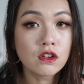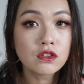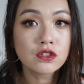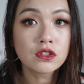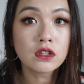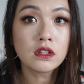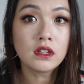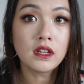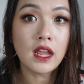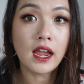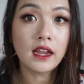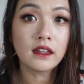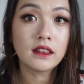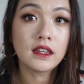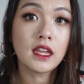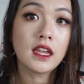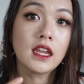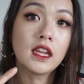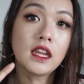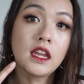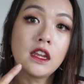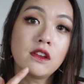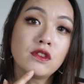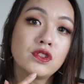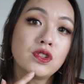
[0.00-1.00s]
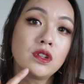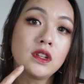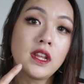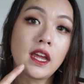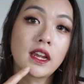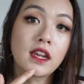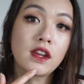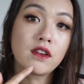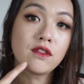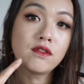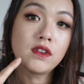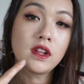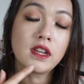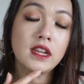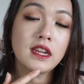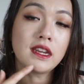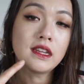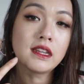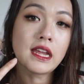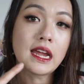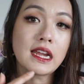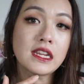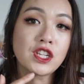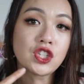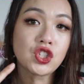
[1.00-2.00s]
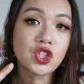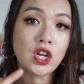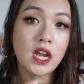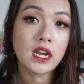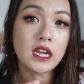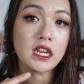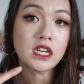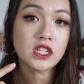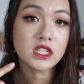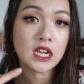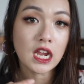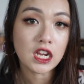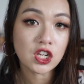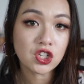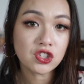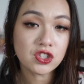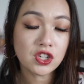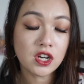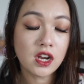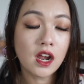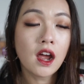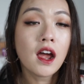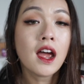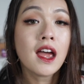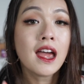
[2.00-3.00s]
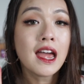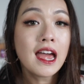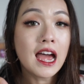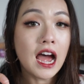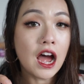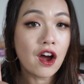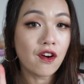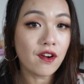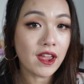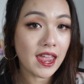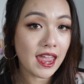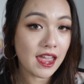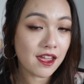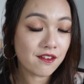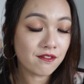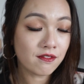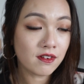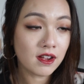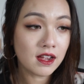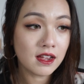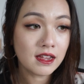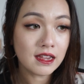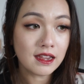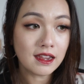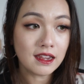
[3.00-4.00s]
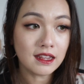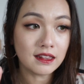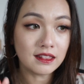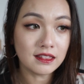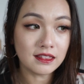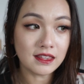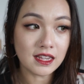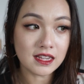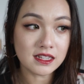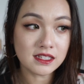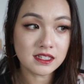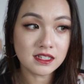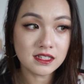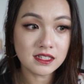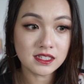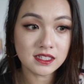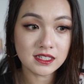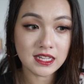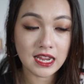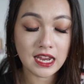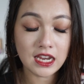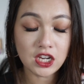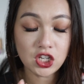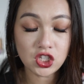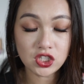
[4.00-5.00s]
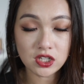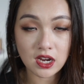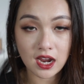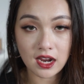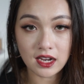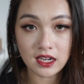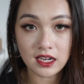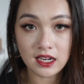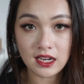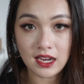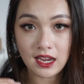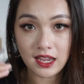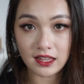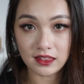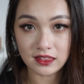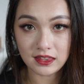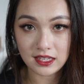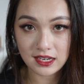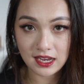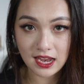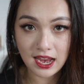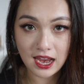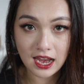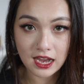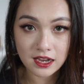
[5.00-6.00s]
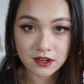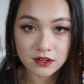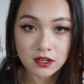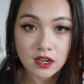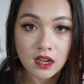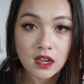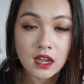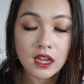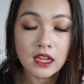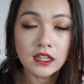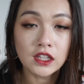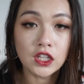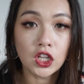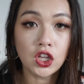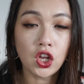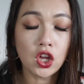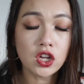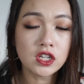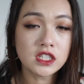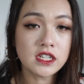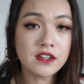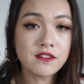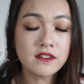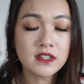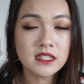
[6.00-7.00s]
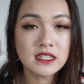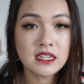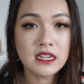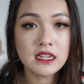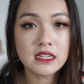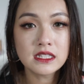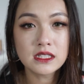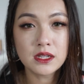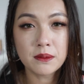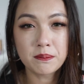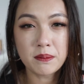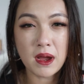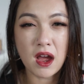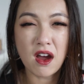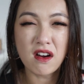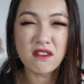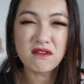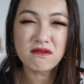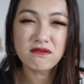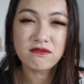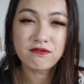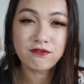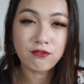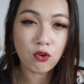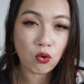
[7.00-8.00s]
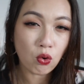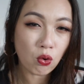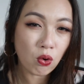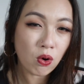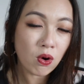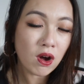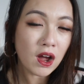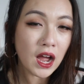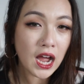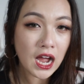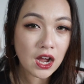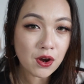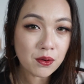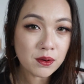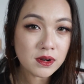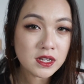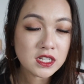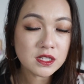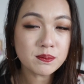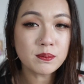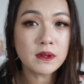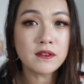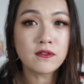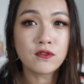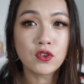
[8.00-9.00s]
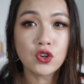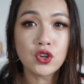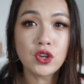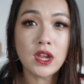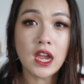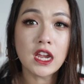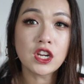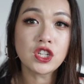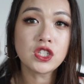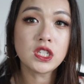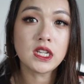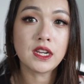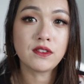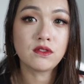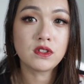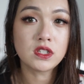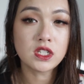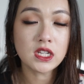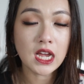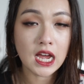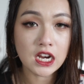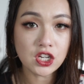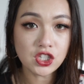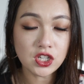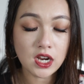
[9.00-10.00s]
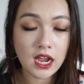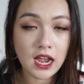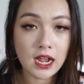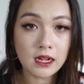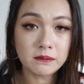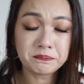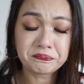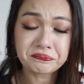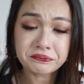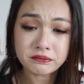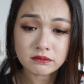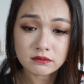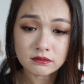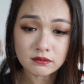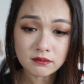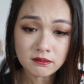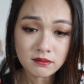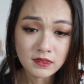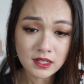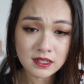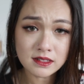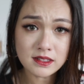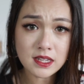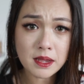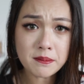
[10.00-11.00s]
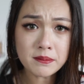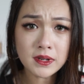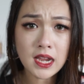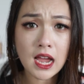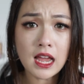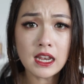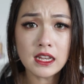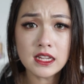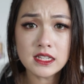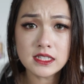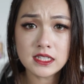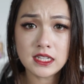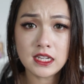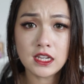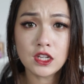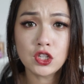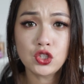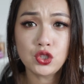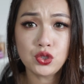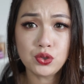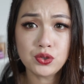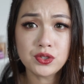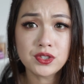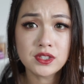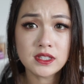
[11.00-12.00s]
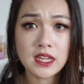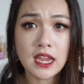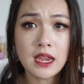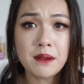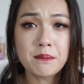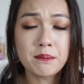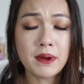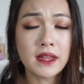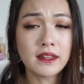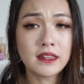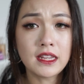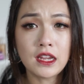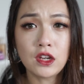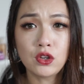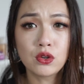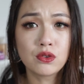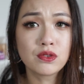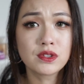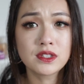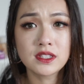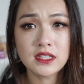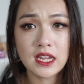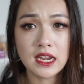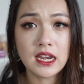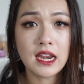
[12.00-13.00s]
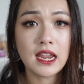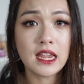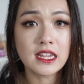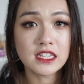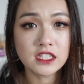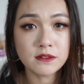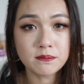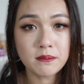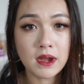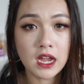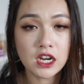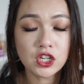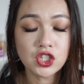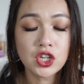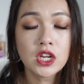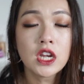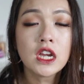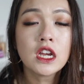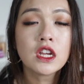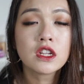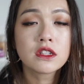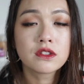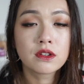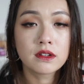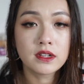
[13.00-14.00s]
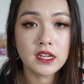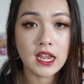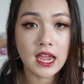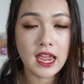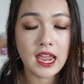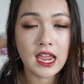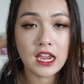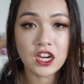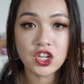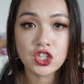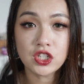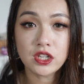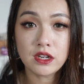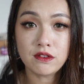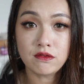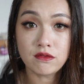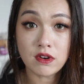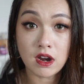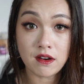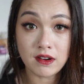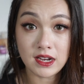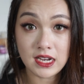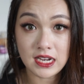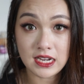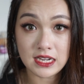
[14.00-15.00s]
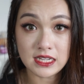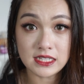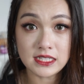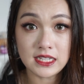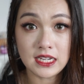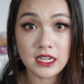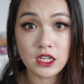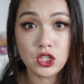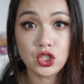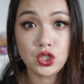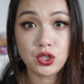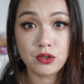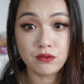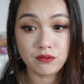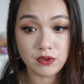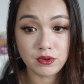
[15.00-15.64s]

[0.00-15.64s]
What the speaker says: also like that it gives you like a really nice shiny texture. However, it doesn't stay shiny at the end. The longevity is about 4 hours before you actually have to touch up. Some colors here do stain, but they don't stain as much, so they're actually very easy to